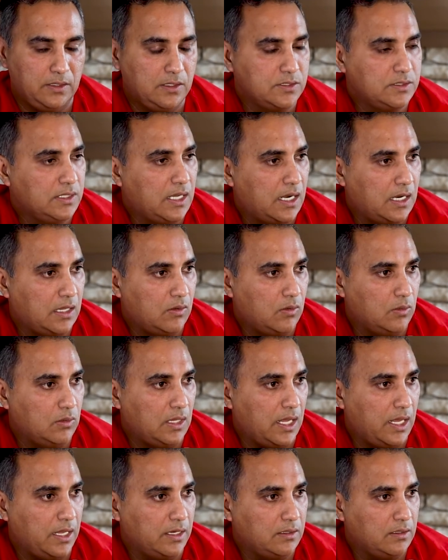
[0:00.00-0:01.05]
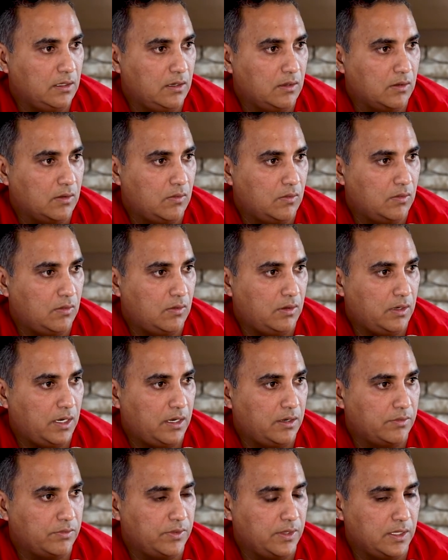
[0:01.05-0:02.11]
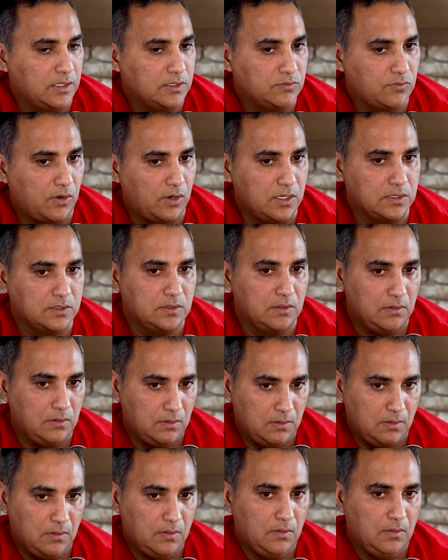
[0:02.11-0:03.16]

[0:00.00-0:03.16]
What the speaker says: There's not a whole lot going on, I don't think, as far as